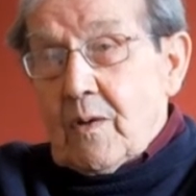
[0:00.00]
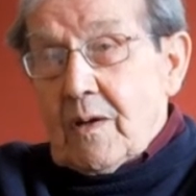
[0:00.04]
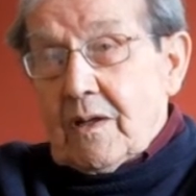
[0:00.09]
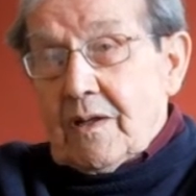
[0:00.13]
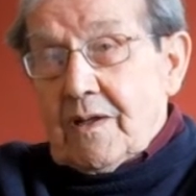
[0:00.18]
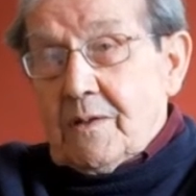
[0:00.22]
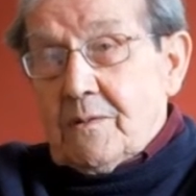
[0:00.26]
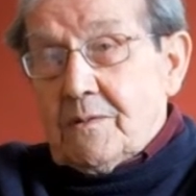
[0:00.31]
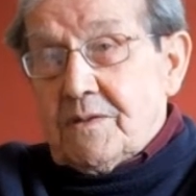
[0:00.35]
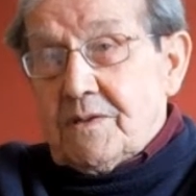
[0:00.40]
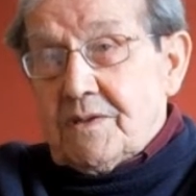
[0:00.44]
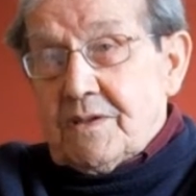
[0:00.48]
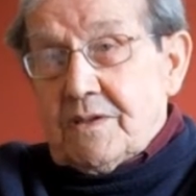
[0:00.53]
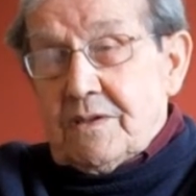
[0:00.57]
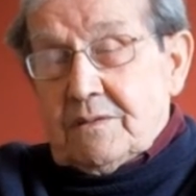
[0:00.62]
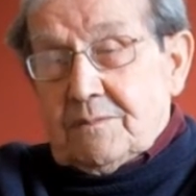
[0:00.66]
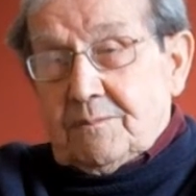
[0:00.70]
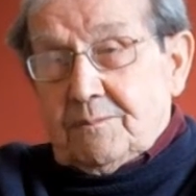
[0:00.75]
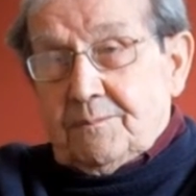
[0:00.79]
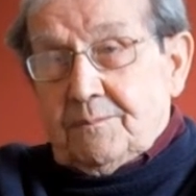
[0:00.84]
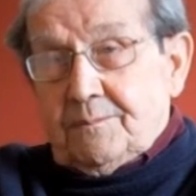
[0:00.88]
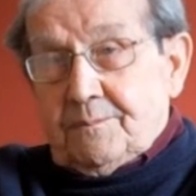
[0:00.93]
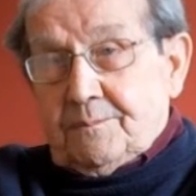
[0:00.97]
Well, there was
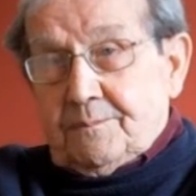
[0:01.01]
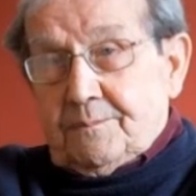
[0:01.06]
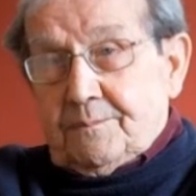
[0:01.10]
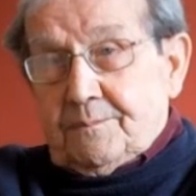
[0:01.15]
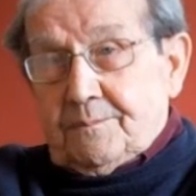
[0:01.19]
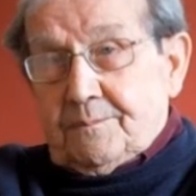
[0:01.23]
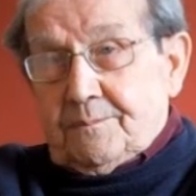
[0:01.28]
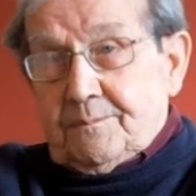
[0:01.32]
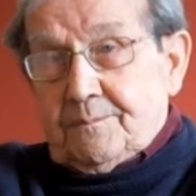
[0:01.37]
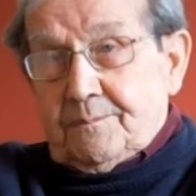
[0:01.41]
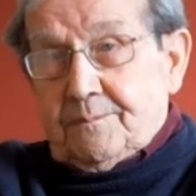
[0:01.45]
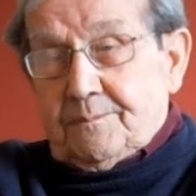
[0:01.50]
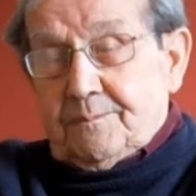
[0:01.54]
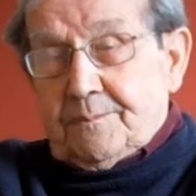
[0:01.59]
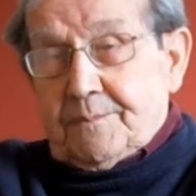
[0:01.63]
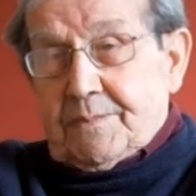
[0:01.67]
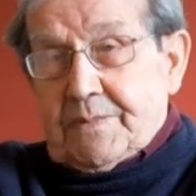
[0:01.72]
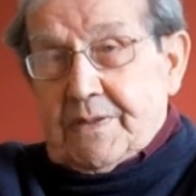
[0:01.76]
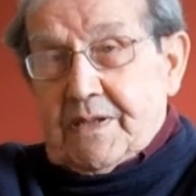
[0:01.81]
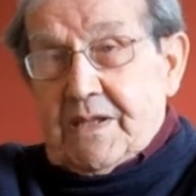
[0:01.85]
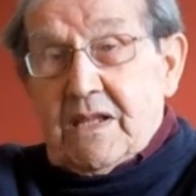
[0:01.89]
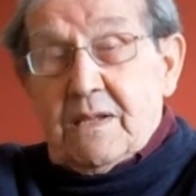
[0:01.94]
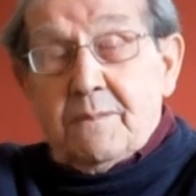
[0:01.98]

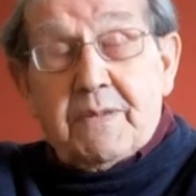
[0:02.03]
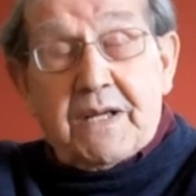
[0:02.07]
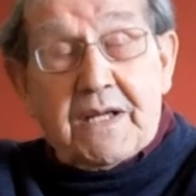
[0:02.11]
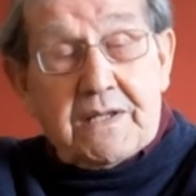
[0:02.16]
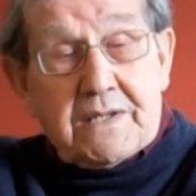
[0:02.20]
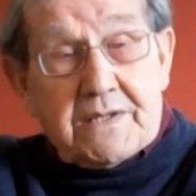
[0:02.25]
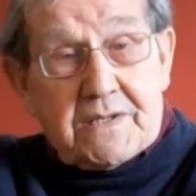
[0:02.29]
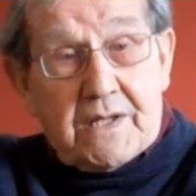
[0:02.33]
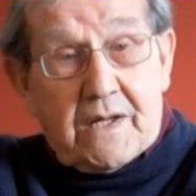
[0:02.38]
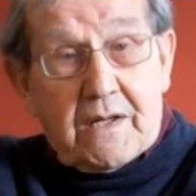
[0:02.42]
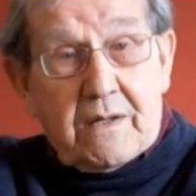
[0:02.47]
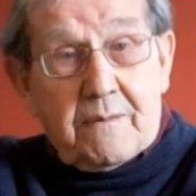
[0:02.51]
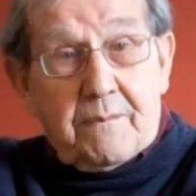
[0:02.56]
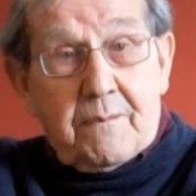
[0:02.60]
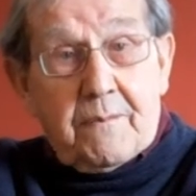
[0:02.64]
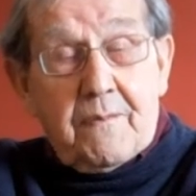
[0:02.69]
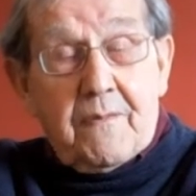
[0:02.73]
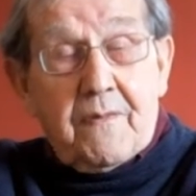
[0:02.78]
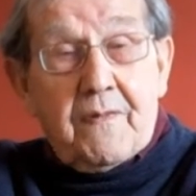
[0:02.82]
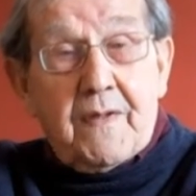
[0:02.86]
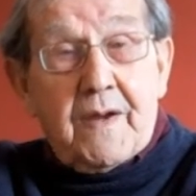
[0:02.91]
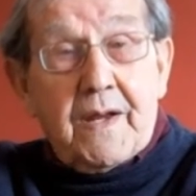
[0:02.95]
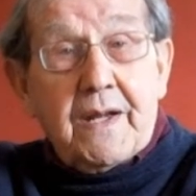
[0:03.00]
in the
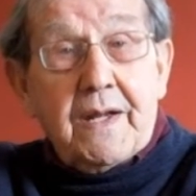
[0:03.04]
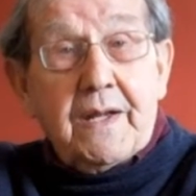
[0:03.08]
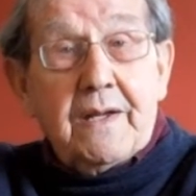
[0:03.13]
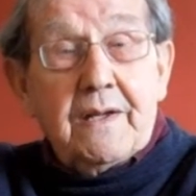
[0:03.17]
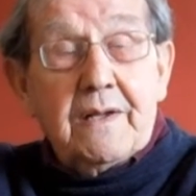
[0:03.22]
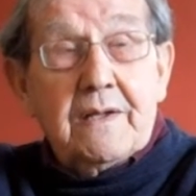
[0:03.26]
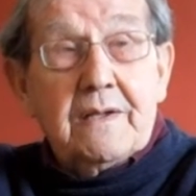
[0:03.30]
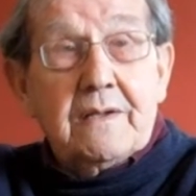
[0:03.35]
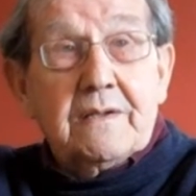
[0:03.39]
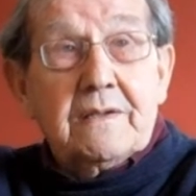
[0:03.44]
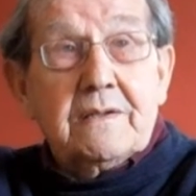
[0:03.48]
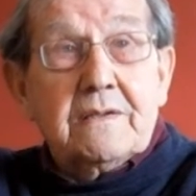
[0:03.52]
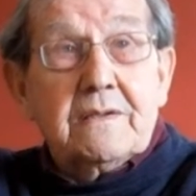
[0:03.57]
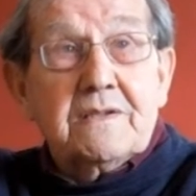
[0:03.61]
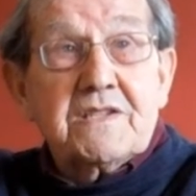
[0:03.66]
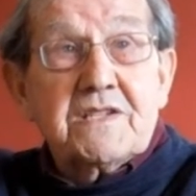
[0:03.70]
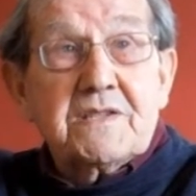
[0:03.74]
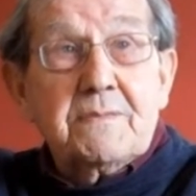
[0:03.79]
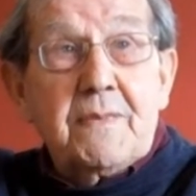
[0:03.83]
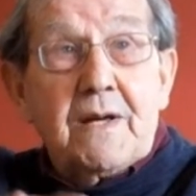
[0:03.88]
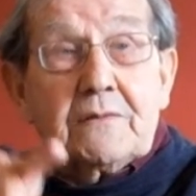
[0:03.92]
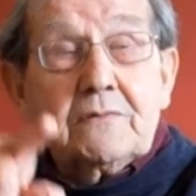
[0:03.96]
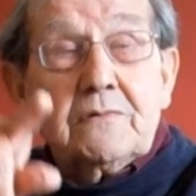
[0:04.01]
meantime, they
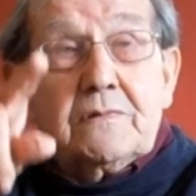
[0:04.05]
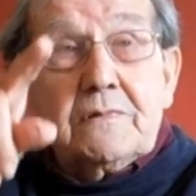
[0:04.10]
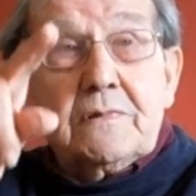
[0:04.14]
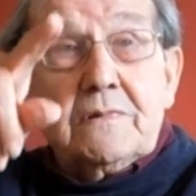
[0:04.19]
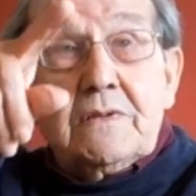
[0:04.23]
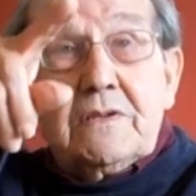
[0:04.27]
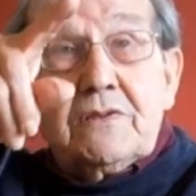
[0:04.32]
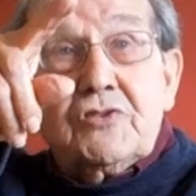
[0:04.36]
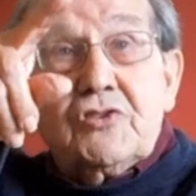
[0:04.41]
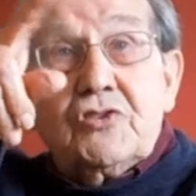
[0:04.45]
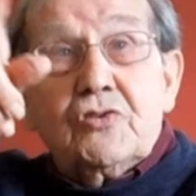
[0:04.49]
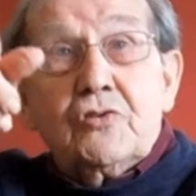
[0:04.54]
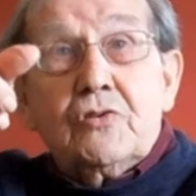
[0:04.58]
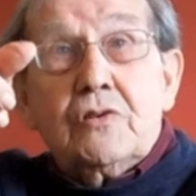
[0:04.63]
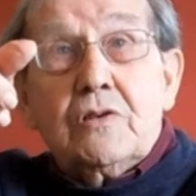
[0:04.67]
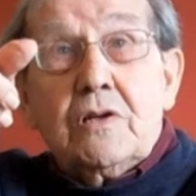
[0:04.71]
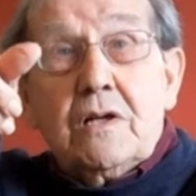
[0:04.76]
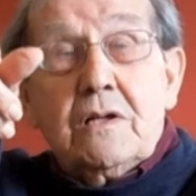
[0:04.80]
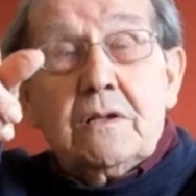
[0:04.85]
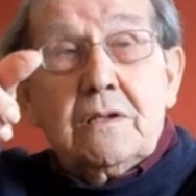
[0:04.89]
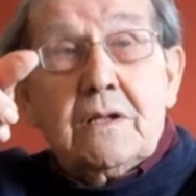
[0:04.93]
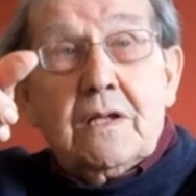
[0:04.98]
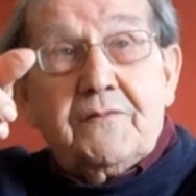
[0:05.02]
smuggled
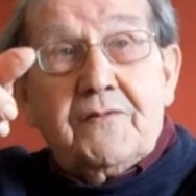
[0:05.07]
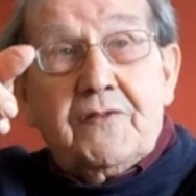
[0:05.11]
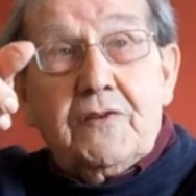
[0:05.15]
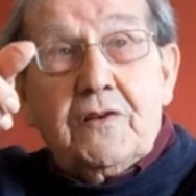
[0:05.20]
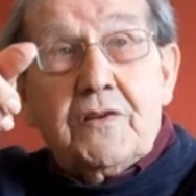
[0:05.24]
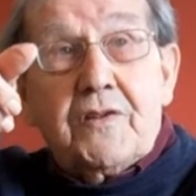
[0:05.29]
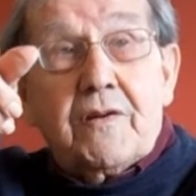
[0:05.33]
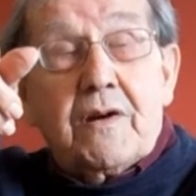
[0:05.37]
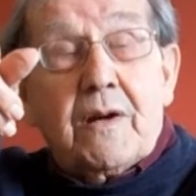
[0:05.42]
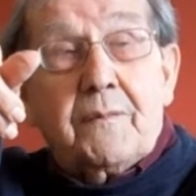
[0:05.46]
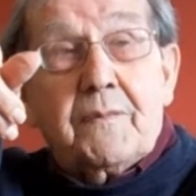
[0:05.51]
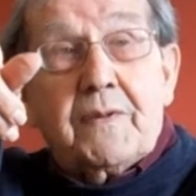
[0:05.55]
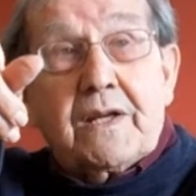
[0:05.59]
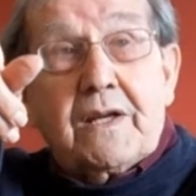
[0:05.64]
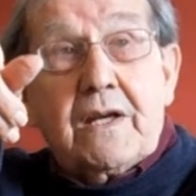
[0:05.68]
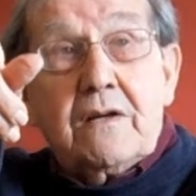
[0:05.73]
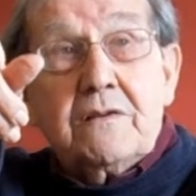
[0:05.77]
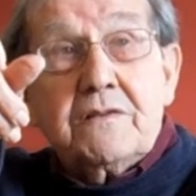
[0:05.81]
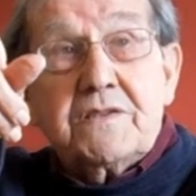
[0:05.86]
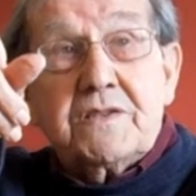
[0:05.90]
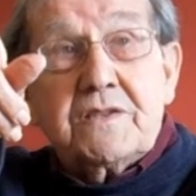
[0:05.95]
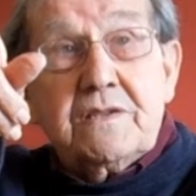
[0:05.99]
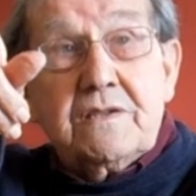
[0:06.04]
ashore further up
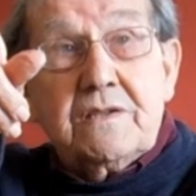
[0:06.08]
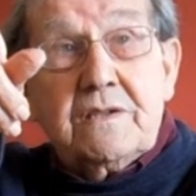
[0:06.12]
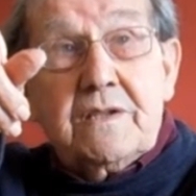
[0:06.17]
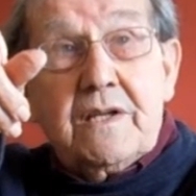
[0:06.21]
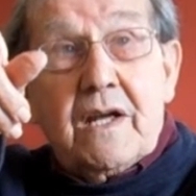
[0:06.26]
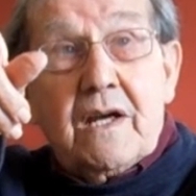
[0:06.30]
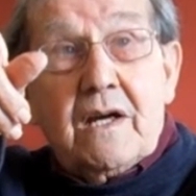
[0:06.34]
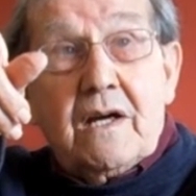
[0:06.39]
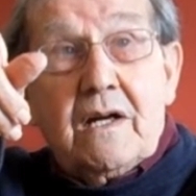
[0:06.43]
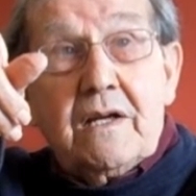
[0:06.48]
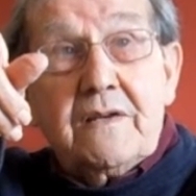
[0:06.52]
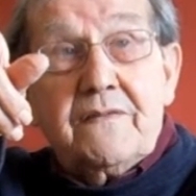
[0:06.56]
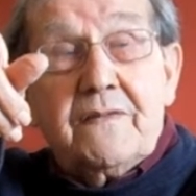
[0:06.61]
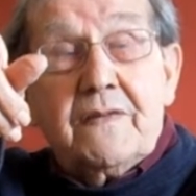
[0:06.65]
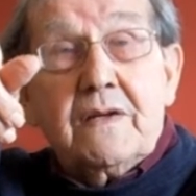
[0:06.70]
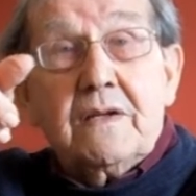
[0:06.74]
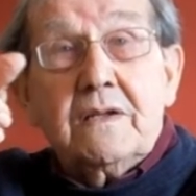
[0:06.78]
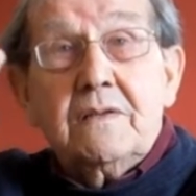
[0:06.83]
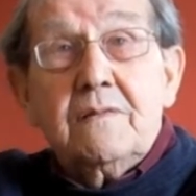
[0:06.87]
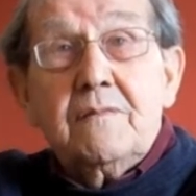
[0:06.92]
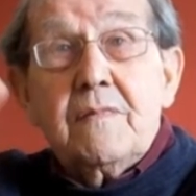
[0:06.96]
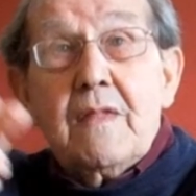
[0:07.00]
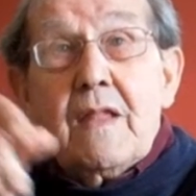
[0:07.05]
the coast near
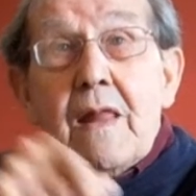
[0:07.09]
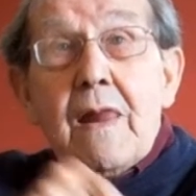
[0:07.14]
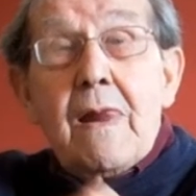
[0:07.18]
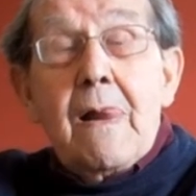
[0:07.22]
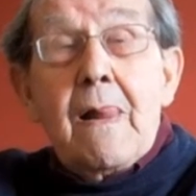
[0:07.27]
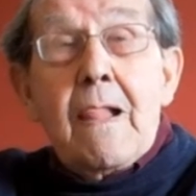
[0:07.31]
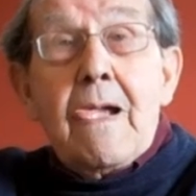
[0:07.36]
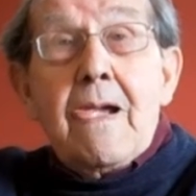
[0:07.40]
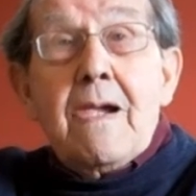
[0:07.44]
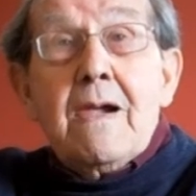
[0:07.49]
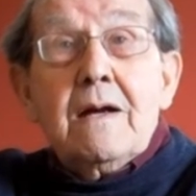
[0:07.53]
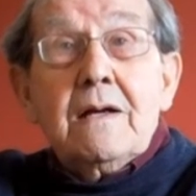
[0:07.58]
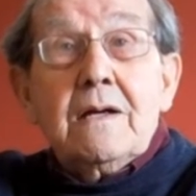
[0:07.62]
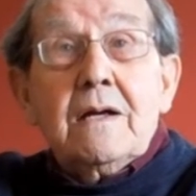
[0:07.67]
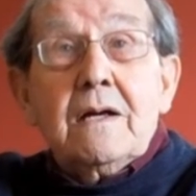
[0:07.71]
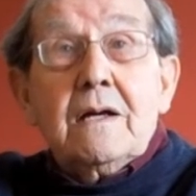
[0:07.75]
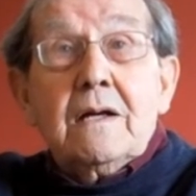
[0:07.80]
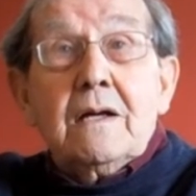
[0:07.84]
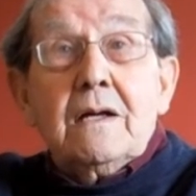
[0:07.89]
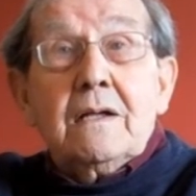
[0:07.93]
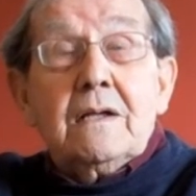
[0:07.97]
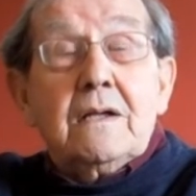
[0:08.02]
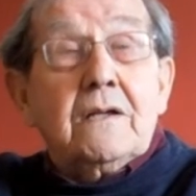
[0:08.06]
Haifa
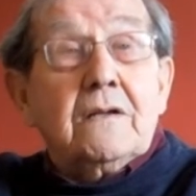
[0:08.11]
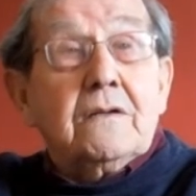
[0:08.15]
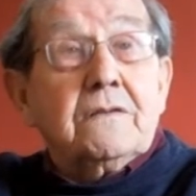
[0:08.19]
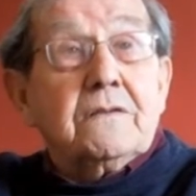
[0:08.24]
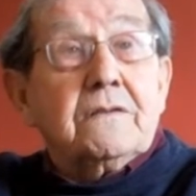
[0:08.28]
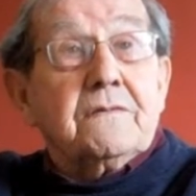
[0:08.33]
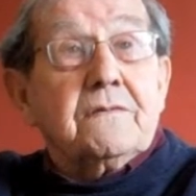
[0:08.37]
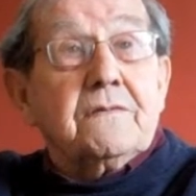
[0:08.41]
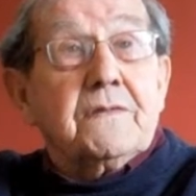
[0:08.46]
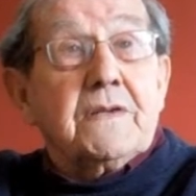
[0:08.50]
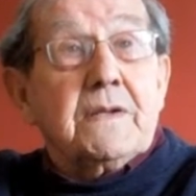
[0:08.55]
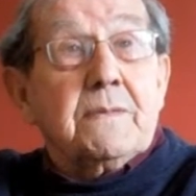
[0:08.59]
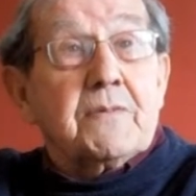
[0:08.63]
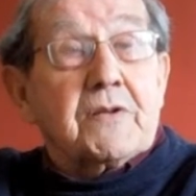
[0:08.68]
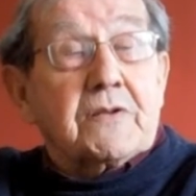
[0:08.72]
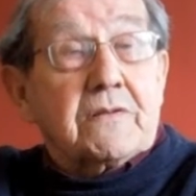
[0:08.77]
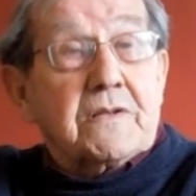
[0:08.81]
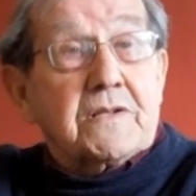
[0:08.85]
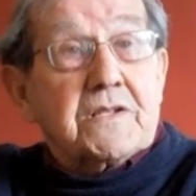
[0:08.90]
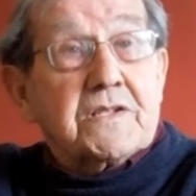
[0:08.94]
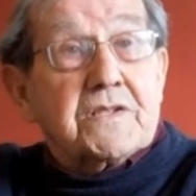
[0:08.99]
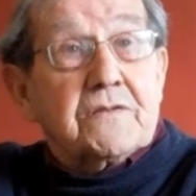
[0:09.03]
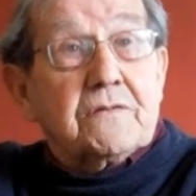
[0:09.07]
a load of
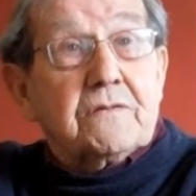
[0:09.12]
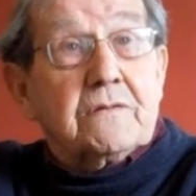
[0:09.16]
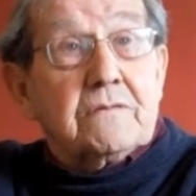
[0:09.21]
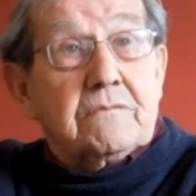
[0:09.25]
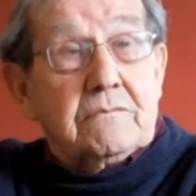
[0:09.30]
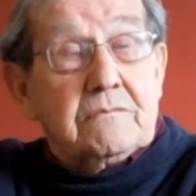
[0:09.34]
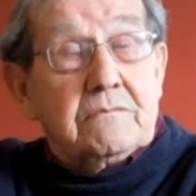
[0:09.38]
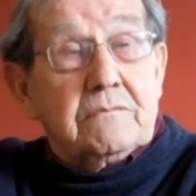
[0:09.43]
immigrants